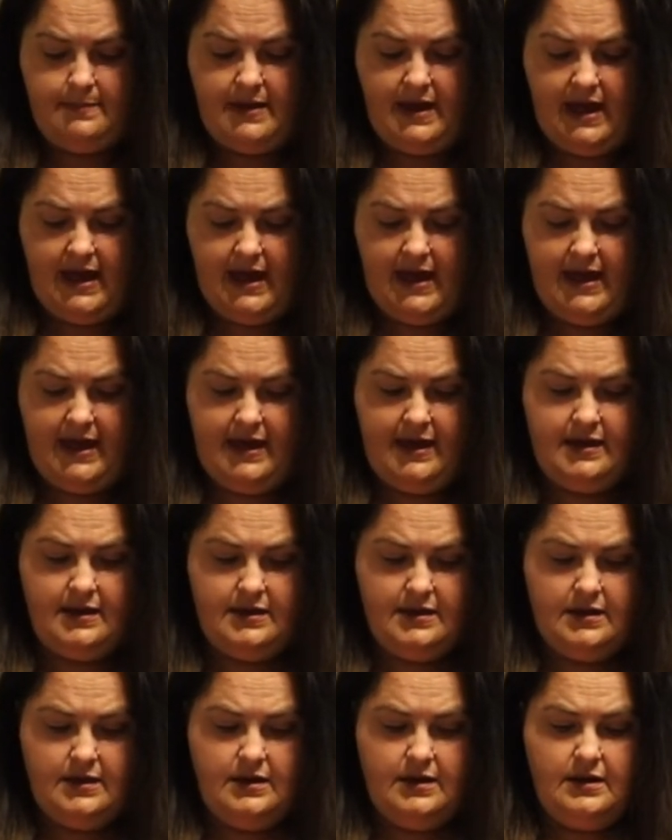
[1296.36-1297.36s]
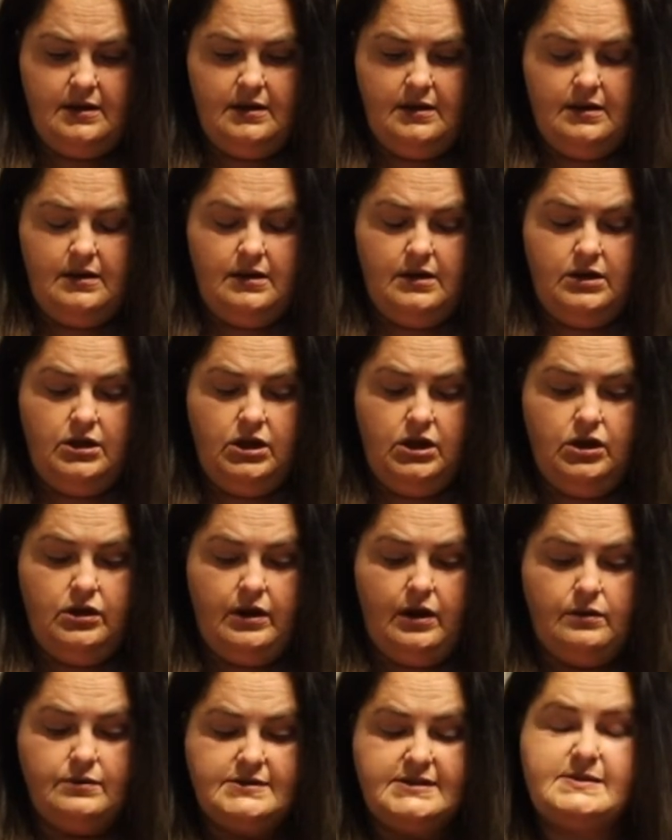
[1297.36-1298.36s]
a you
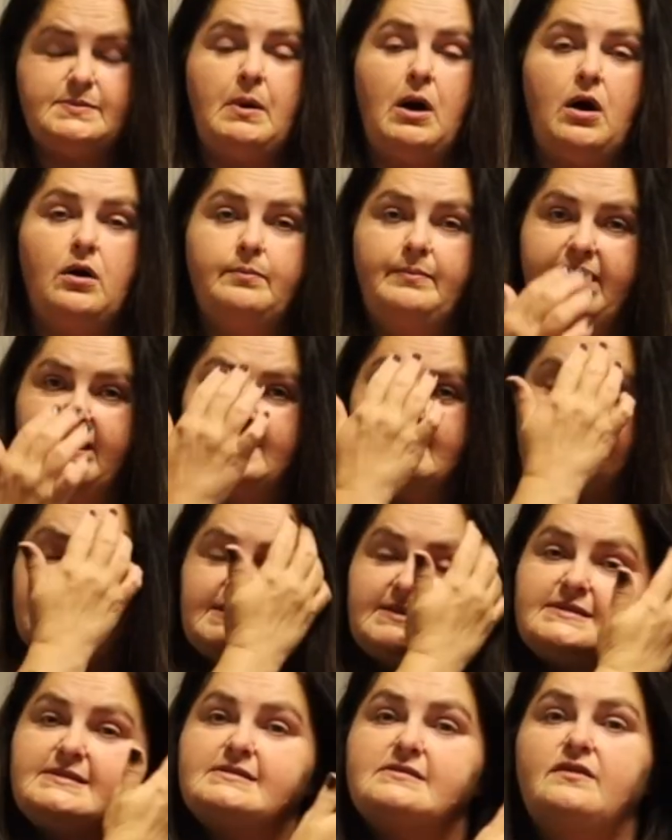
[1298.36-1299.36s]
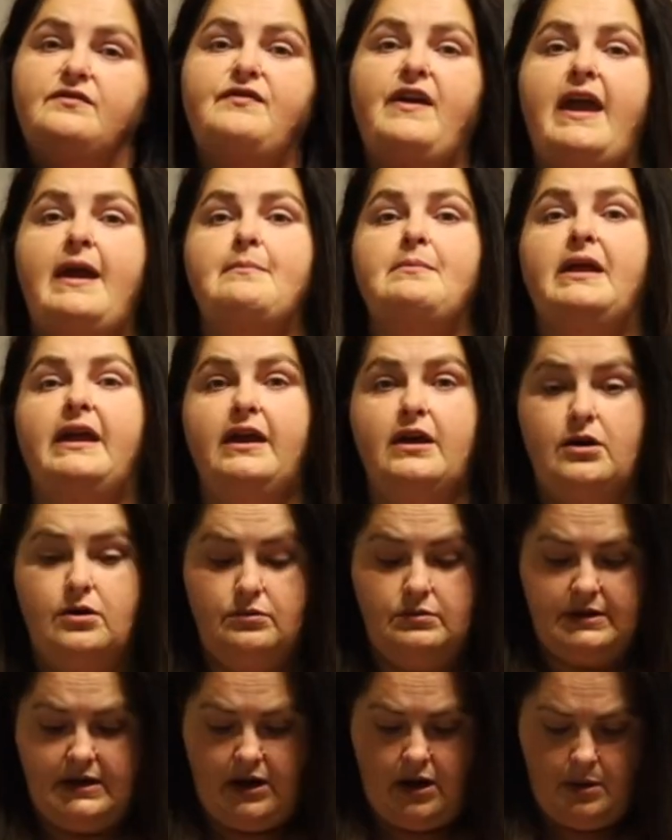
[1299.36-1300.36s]
know, small business, a family
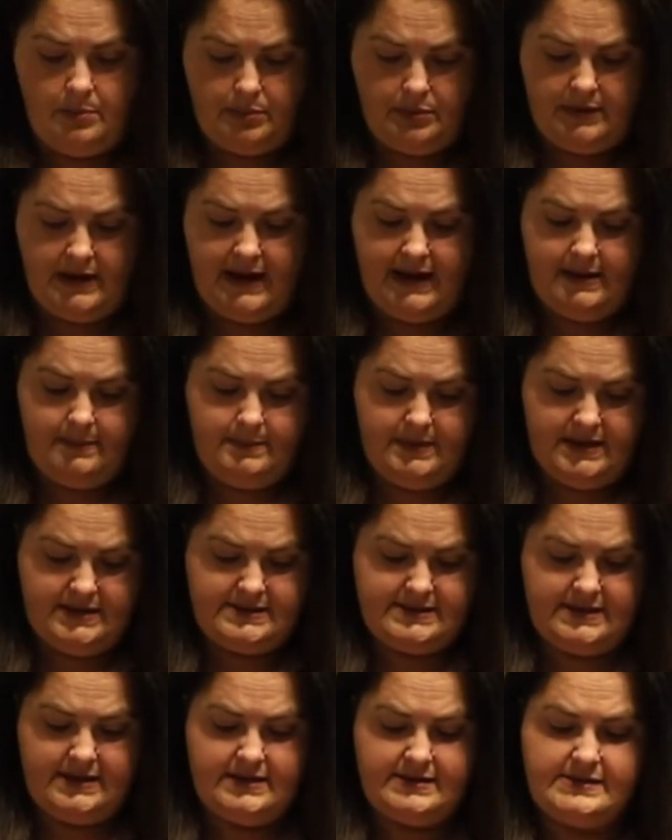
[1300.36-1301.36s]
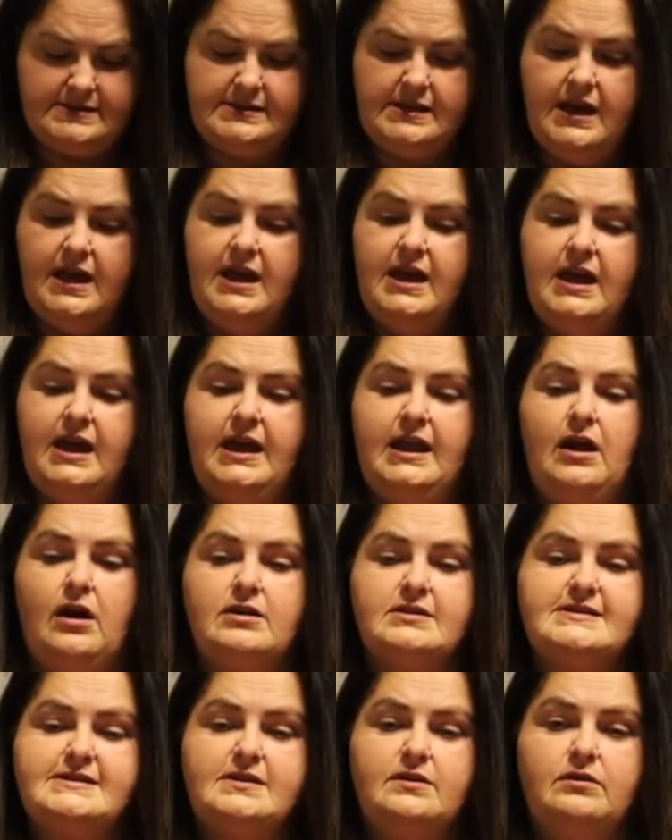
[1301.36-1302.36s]
owned and operated business. It
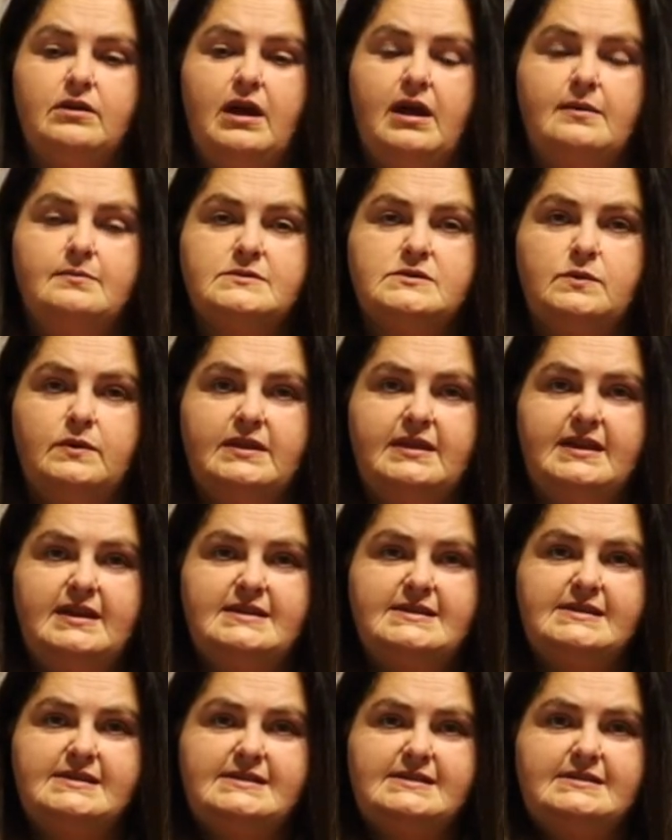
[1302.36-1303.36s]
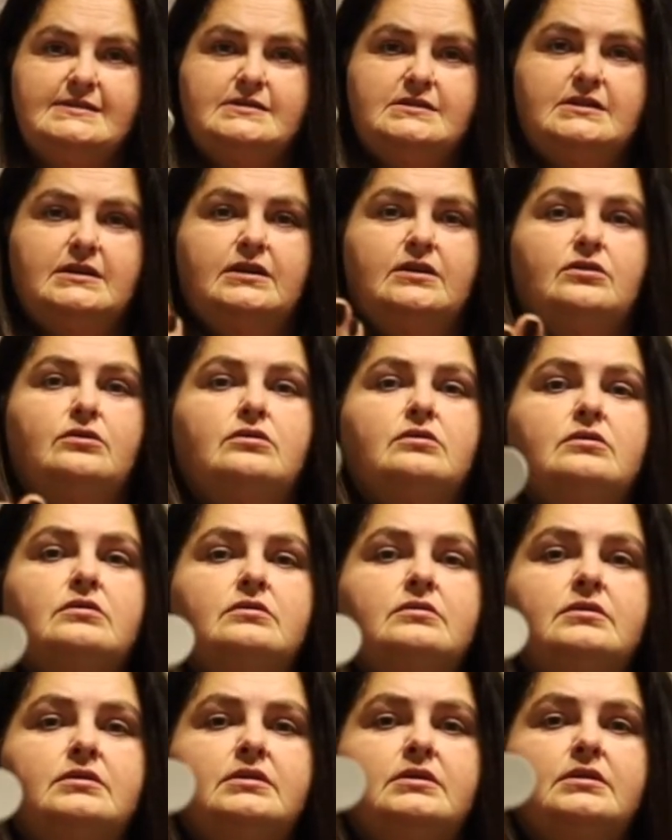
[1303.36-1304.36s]
also comes with these
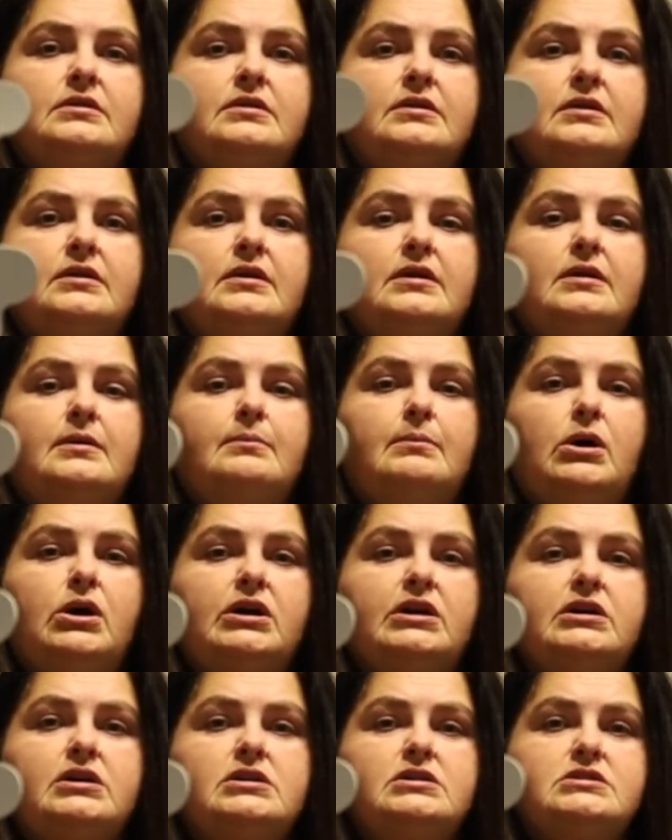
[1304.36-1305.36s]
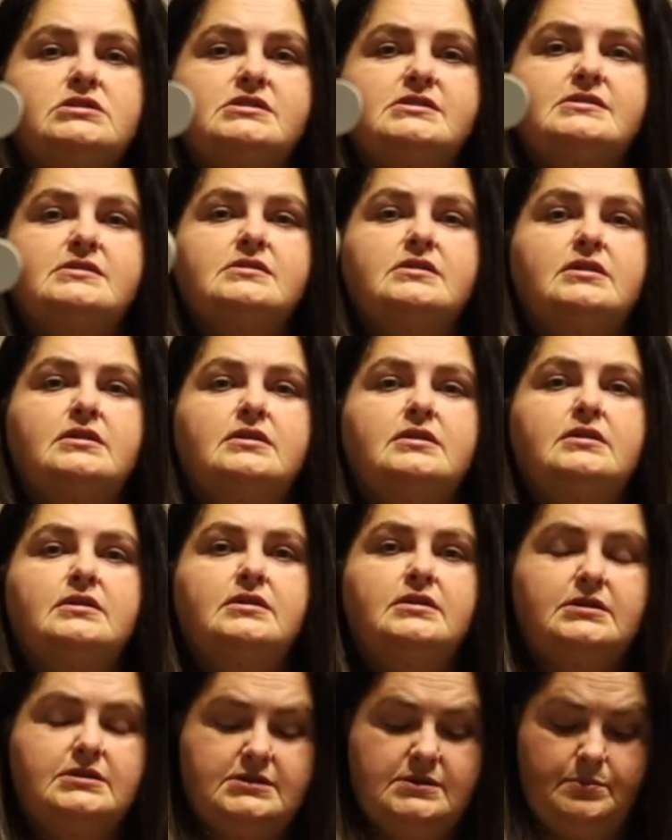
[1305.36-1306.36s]
little markers
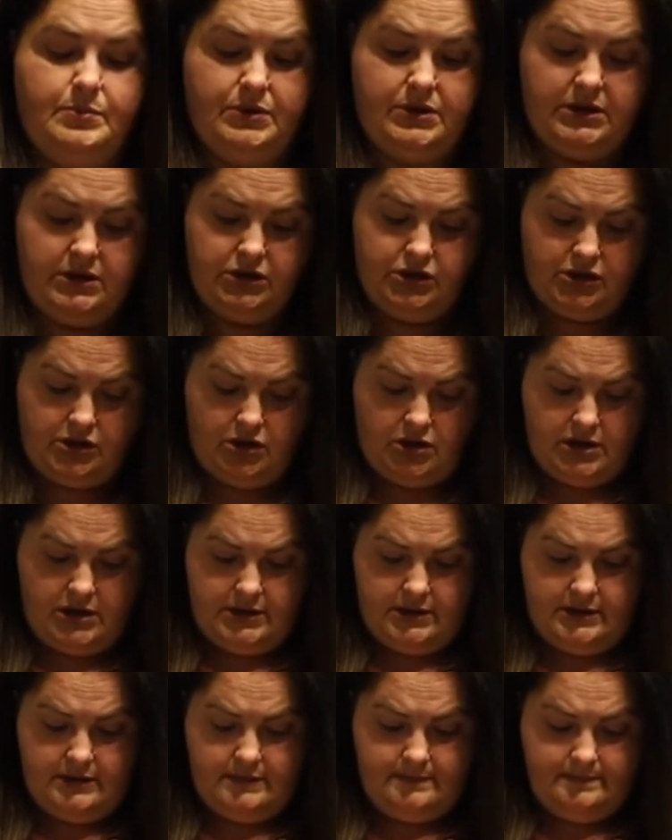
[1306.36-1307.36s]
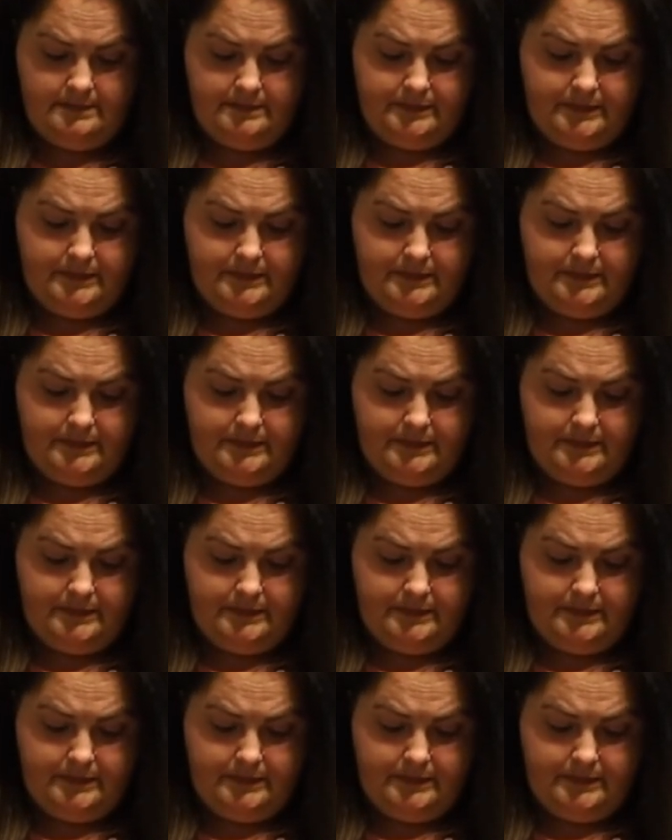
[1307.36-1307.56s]
to put in your garden.